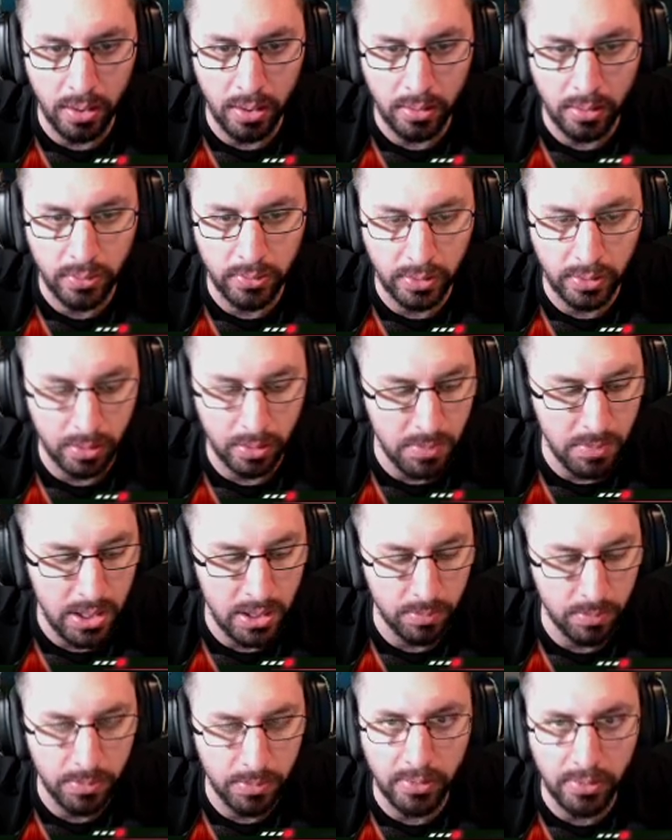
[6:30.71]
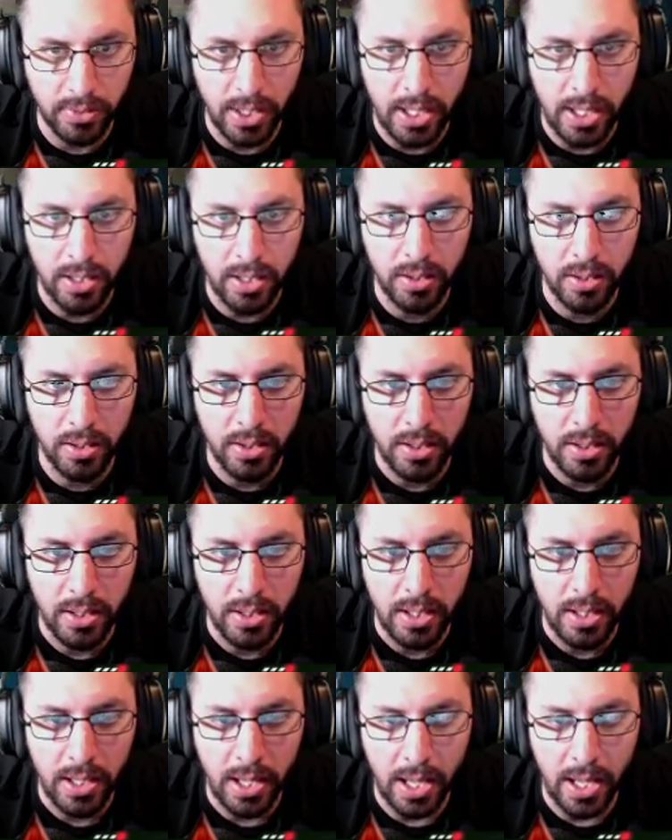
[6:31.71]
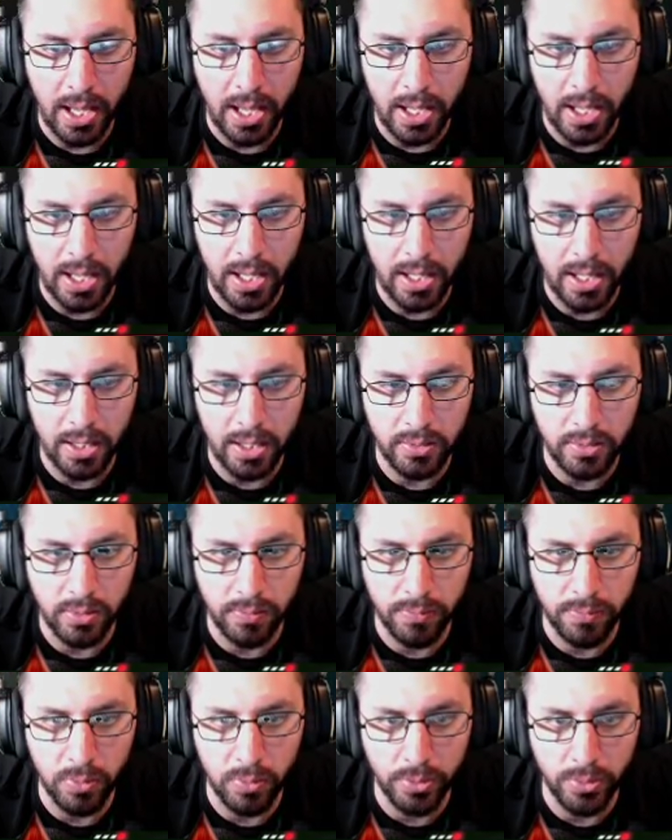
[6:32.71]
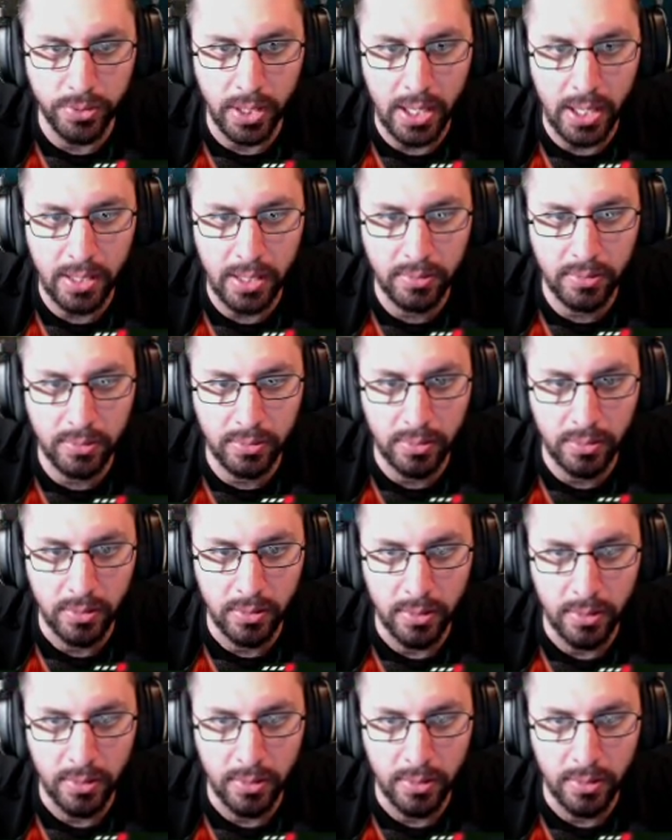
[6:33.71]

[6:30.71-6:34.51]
Looks like a medium container, and your fuel tanks.